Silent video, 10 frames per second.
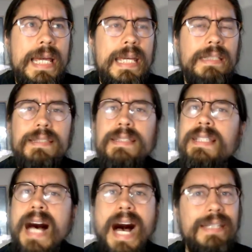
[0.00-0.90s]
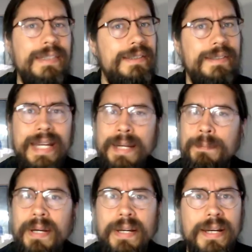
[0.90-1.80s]
it's not the
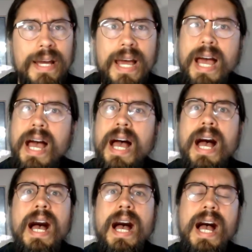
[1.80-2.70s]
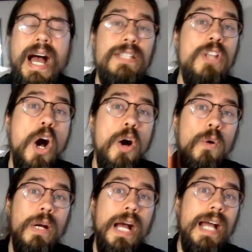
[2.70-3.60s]
same. I
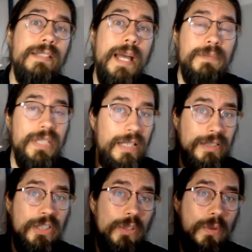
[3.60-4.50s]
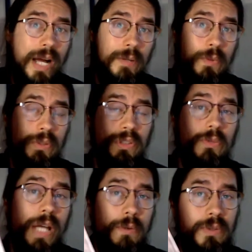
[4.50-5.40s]
know. I, am telling you, I
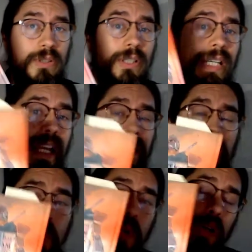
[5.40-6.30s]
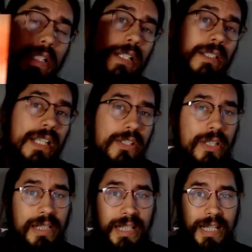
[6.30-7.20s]
was I was looking at the work
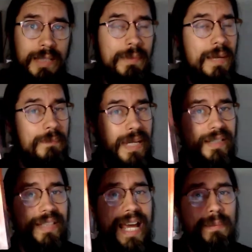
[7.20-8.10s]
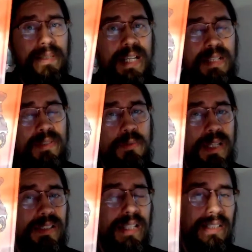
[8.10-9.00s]
digitally in my big tablet. I even
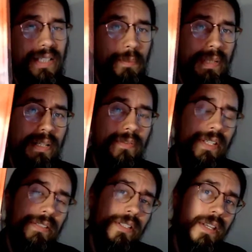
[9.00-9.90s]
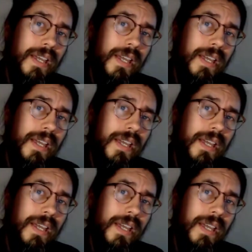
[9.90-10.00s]
read a little bit of it